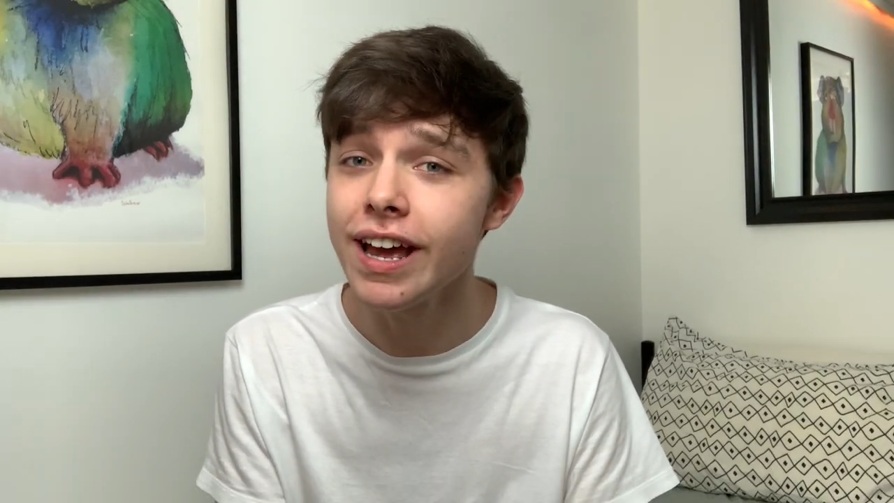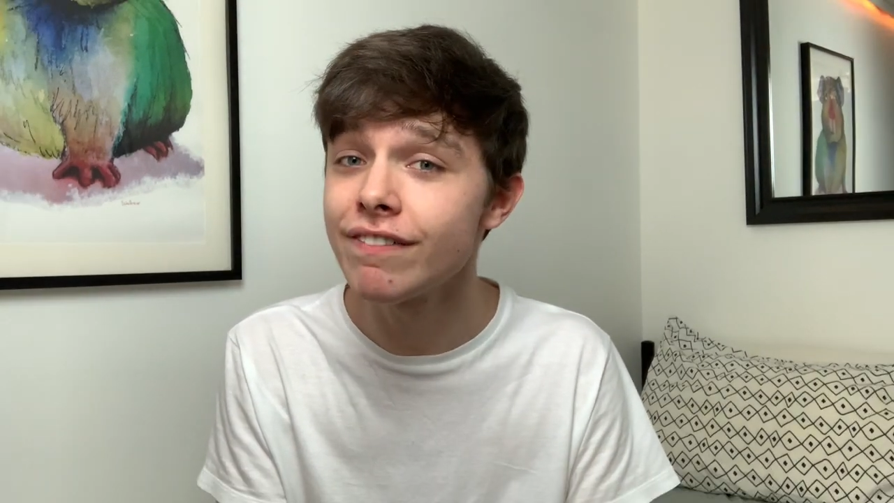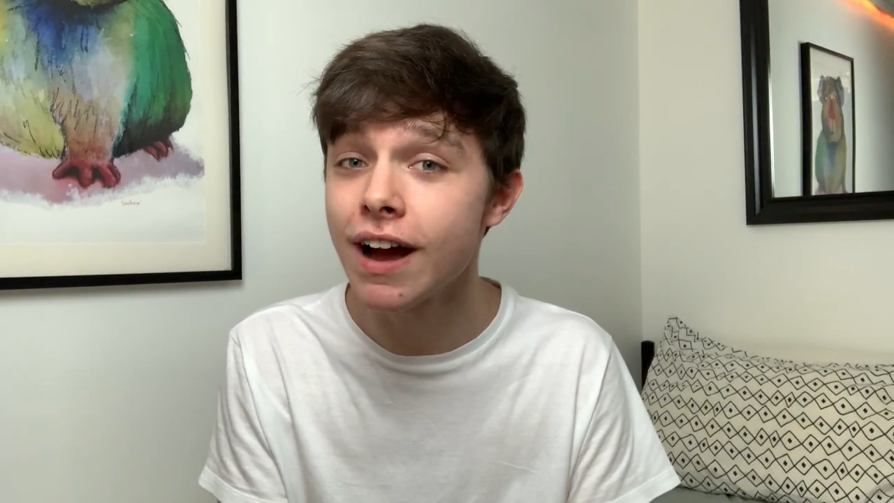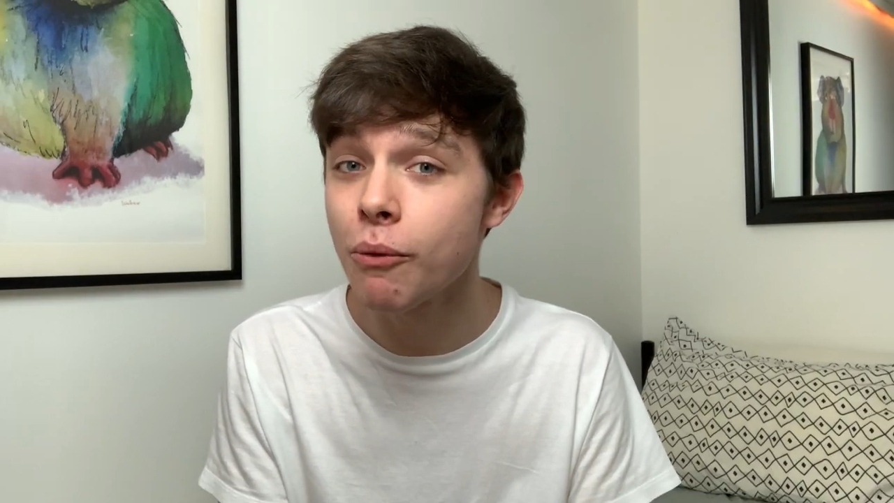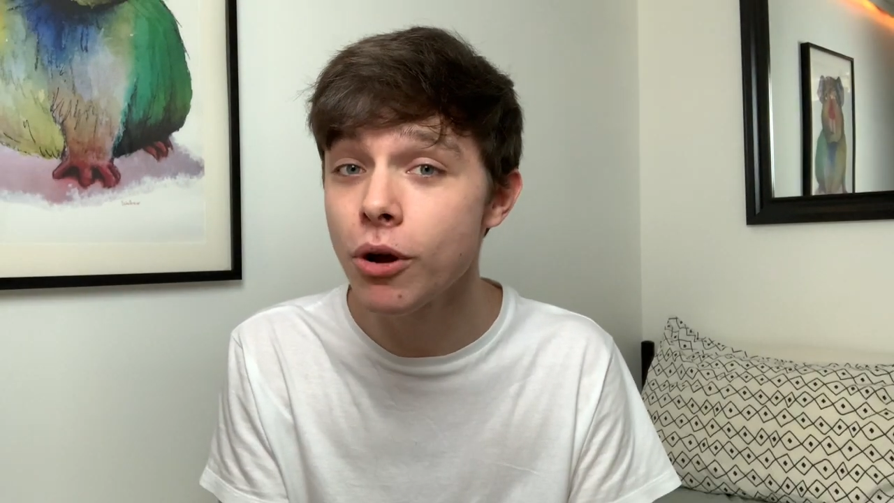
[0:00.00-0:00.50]

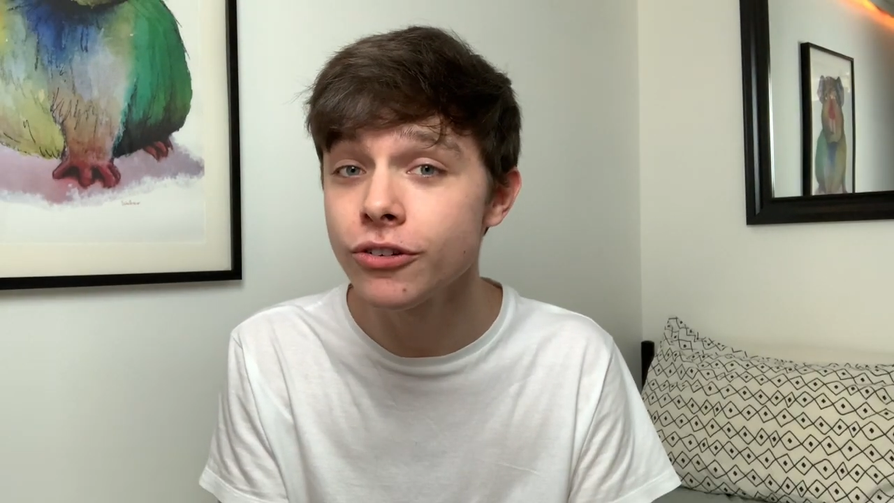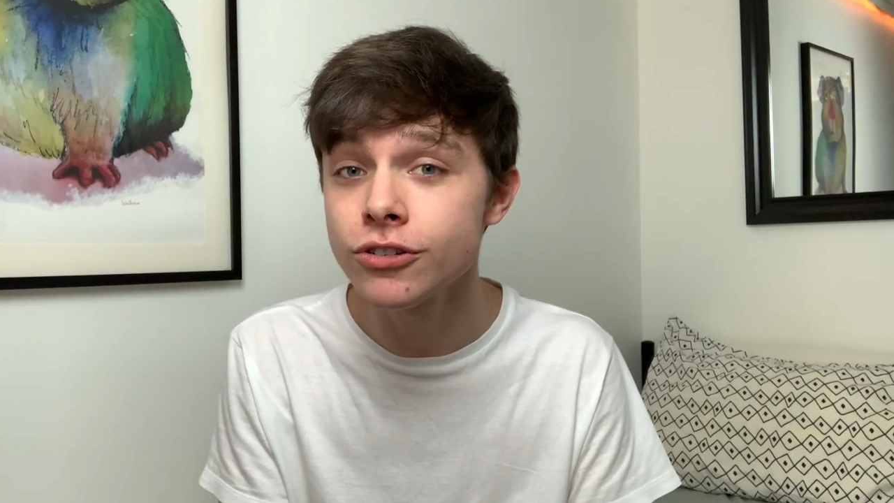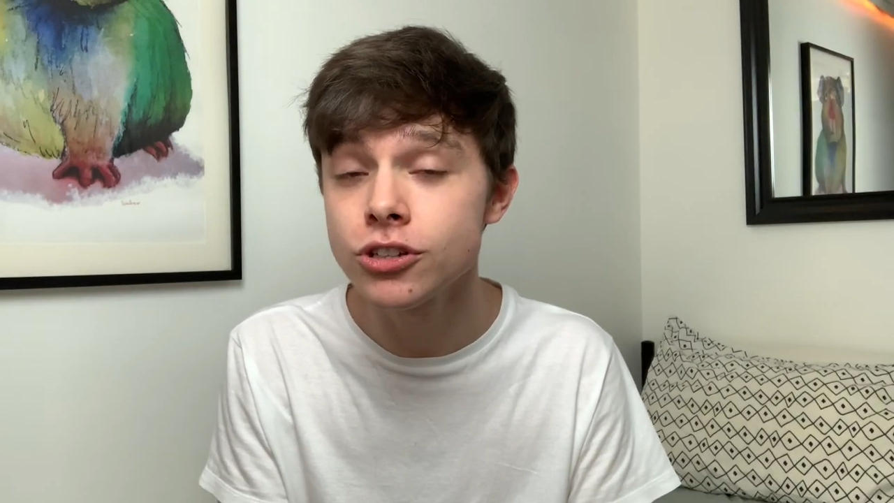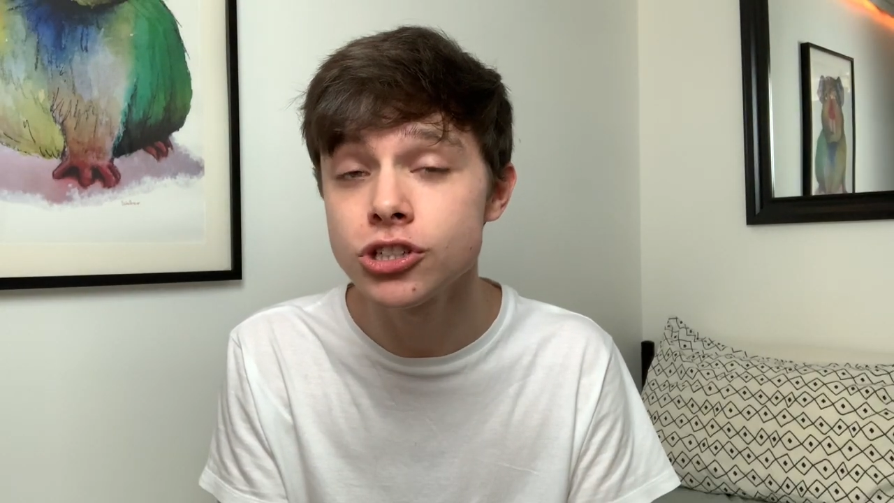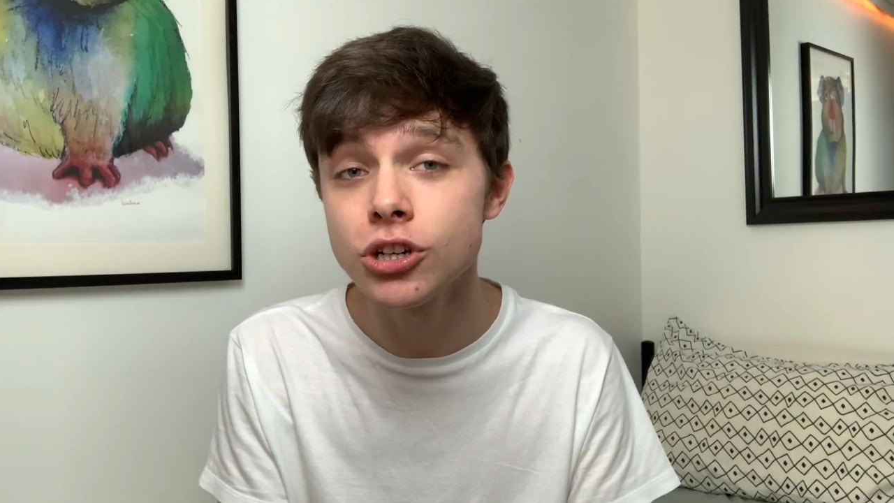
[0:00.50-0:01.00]
If I was
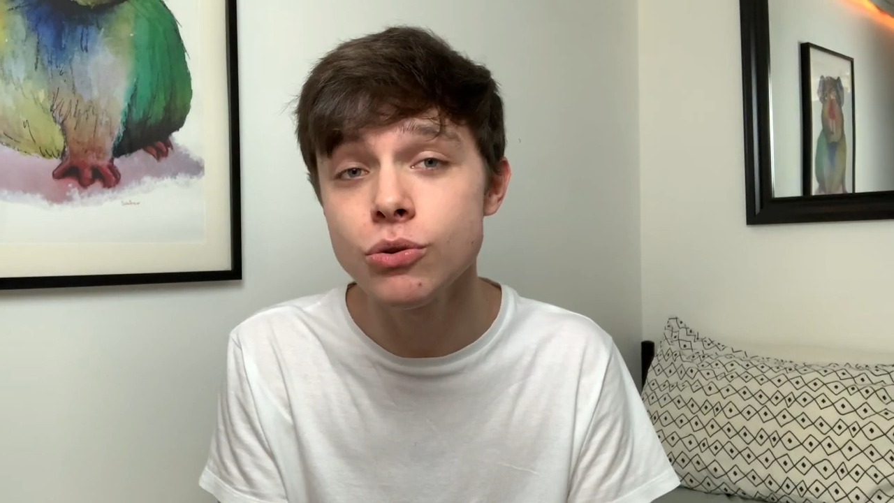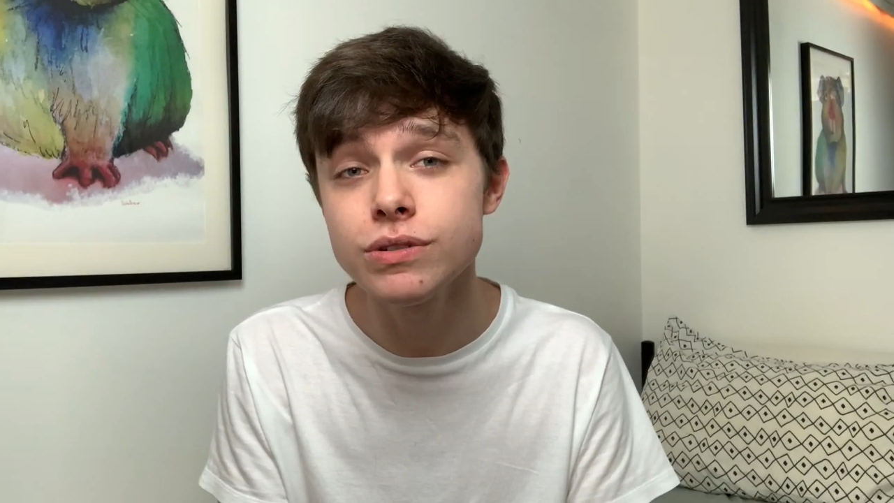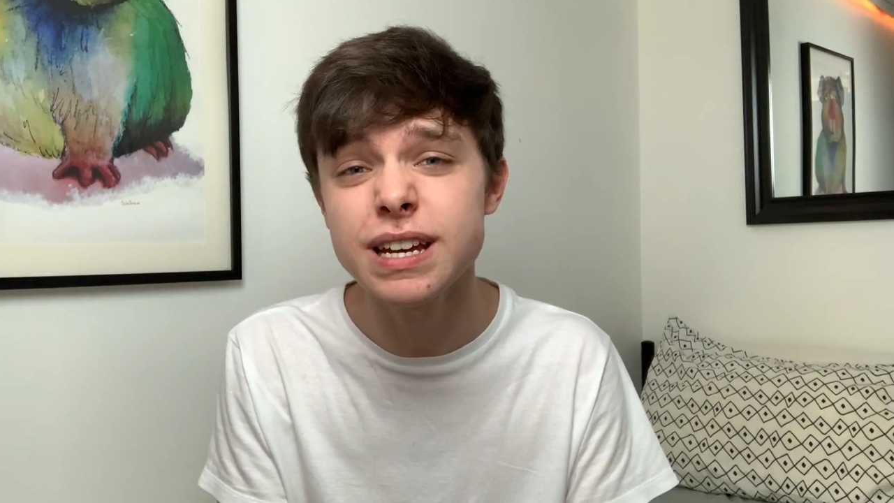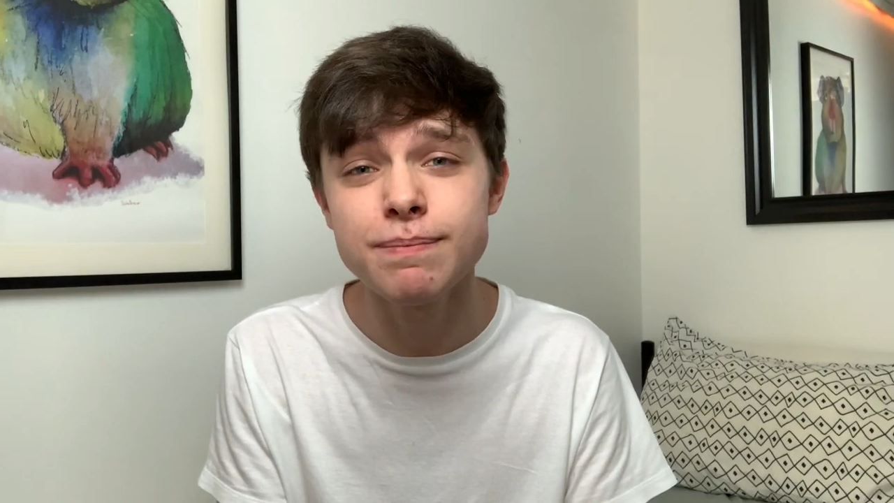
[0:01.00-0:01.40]
to choose,